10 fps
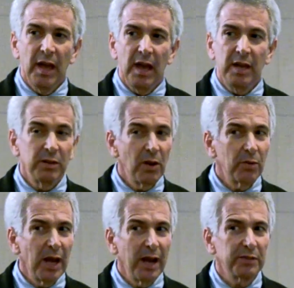And you don't
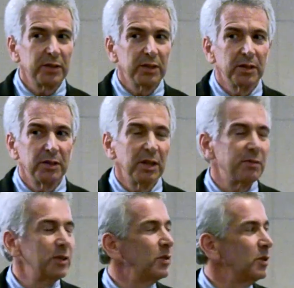have to live
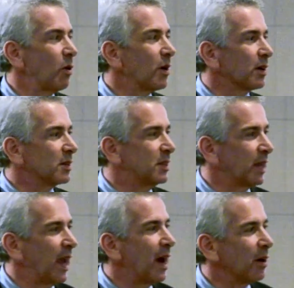in New York to
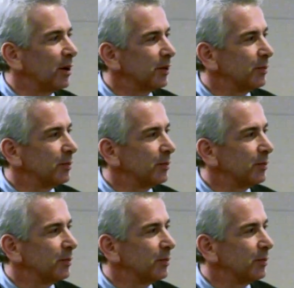care.